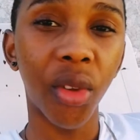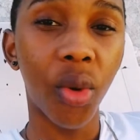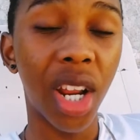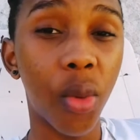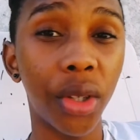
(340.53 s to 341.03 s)

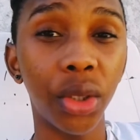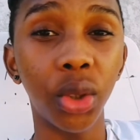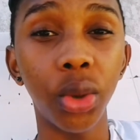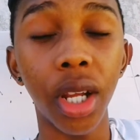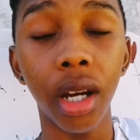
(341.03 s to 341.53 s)
What I want you
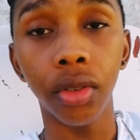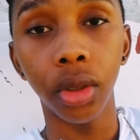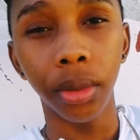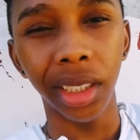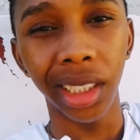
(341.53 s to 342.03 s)
to do now
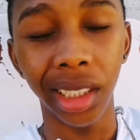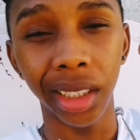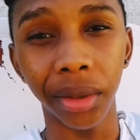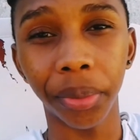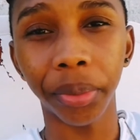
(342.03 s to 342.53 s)
for me is
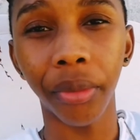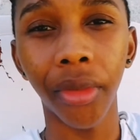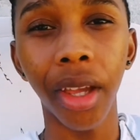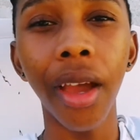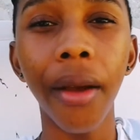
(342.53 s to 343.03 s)
that
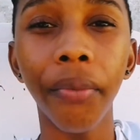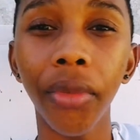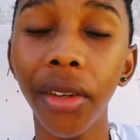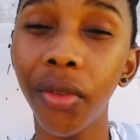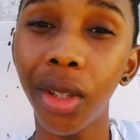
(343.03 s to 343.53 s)

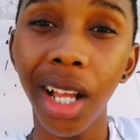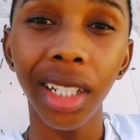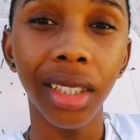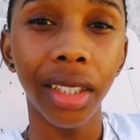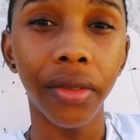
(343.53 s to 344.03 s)
if you
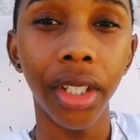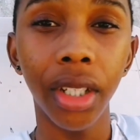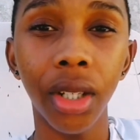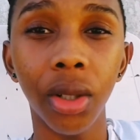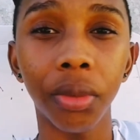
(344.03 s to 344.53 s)
like this
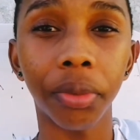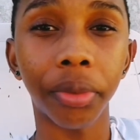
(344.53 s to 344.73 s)
video